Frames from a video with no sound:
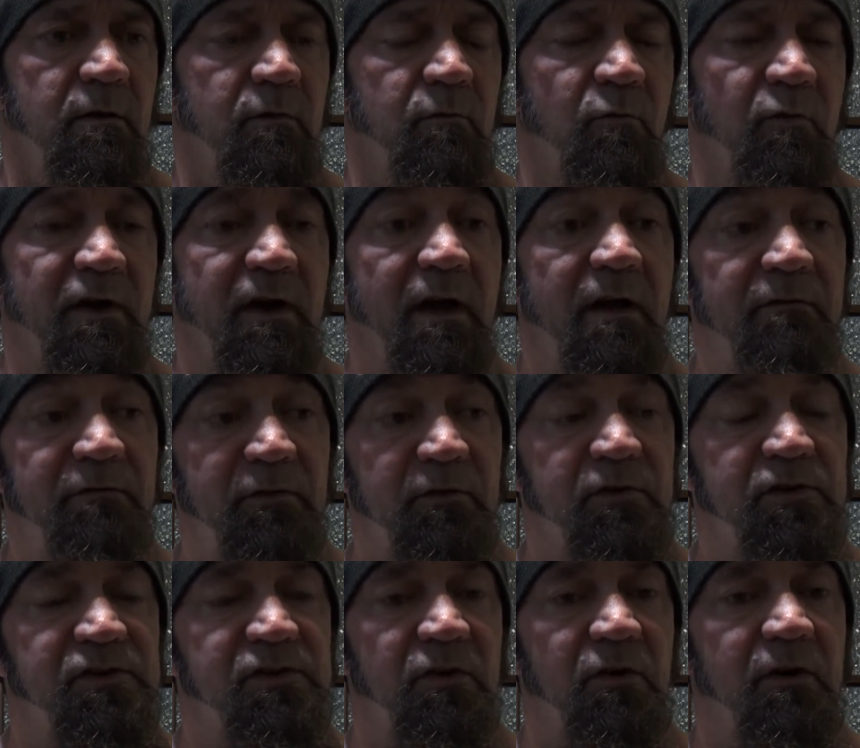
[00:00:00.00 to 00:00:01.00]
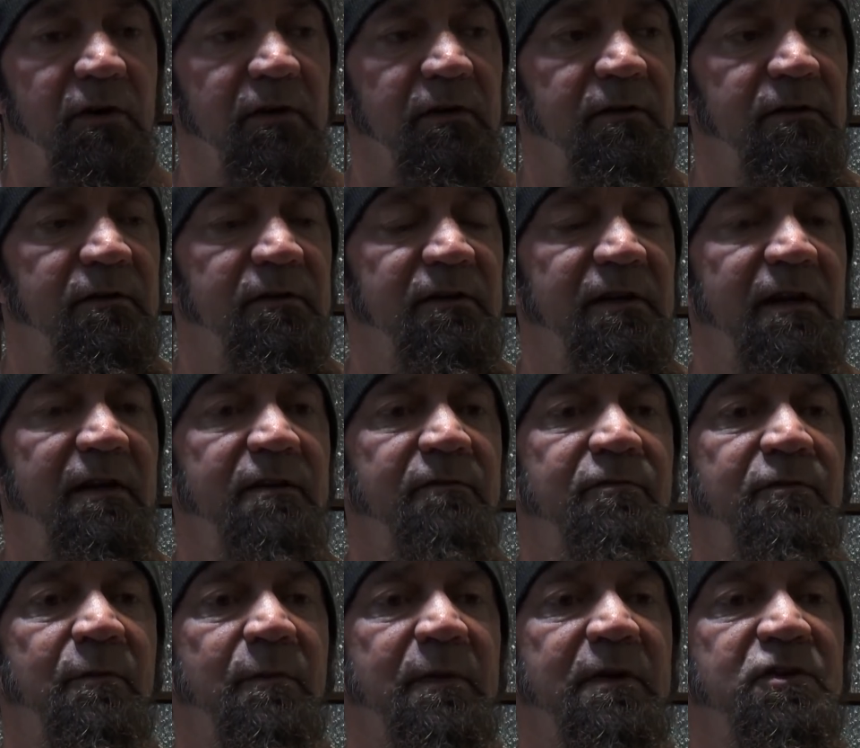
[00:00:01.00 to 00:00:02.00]
And when I first started, that
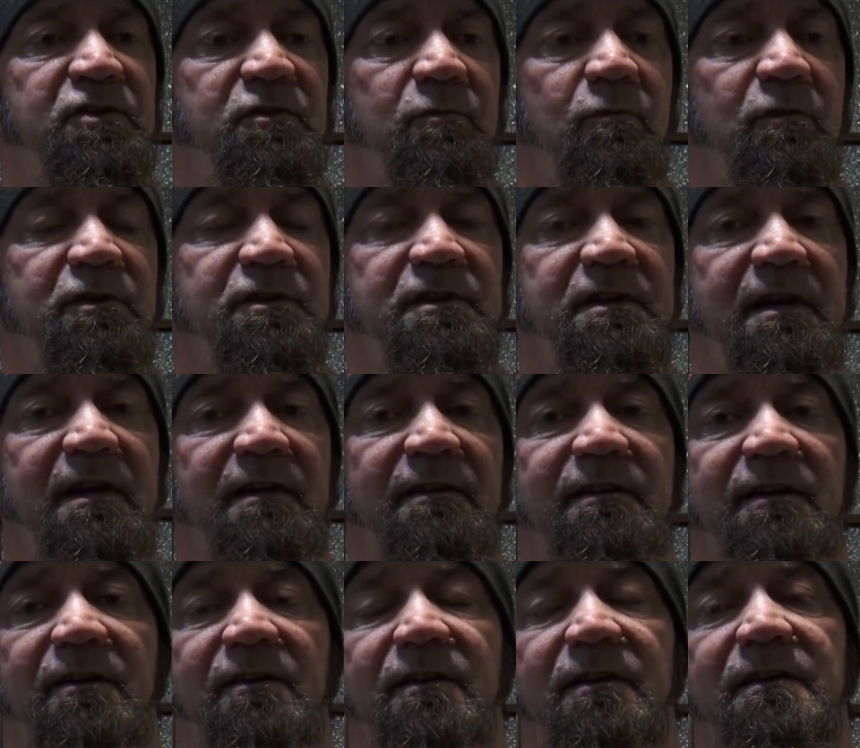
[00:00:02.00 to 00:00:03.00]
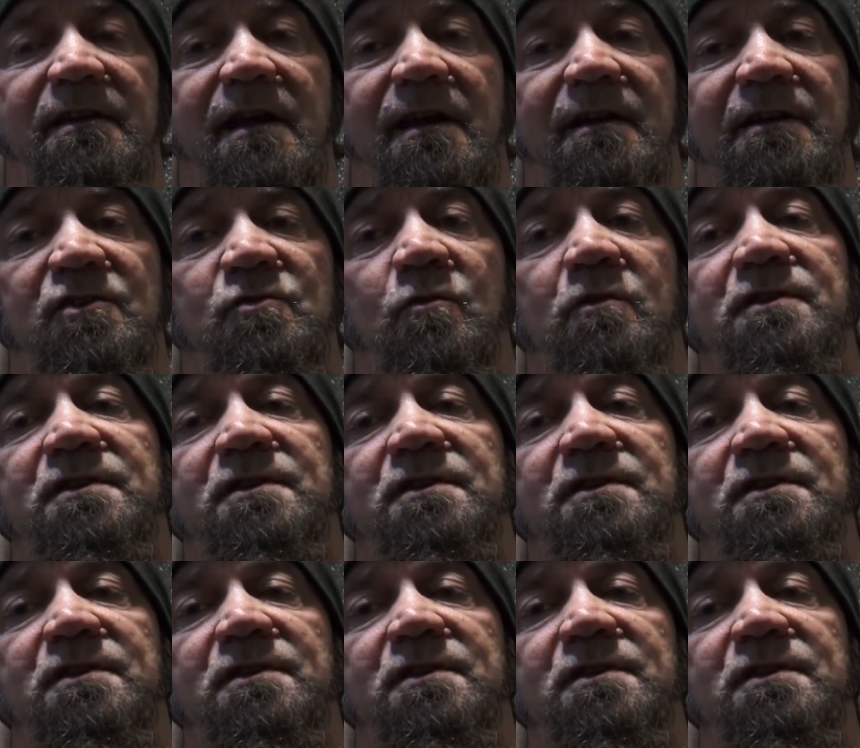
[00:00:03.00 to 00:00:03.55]
information wasn't out there, that knowledge